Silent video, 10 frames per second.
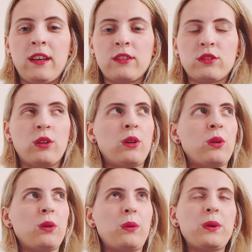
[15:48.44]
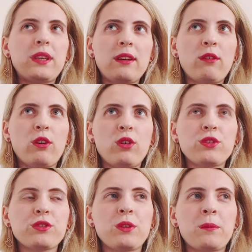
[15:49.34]
so we have
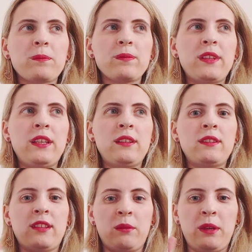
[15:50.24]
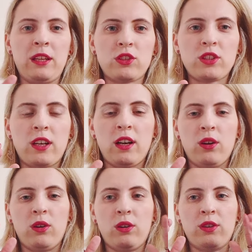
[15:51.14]
also in Dalmatia
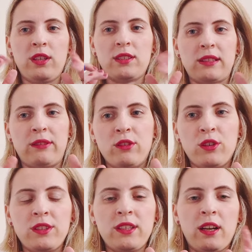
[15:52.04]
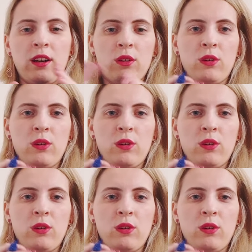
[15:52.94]
or in Slavonia,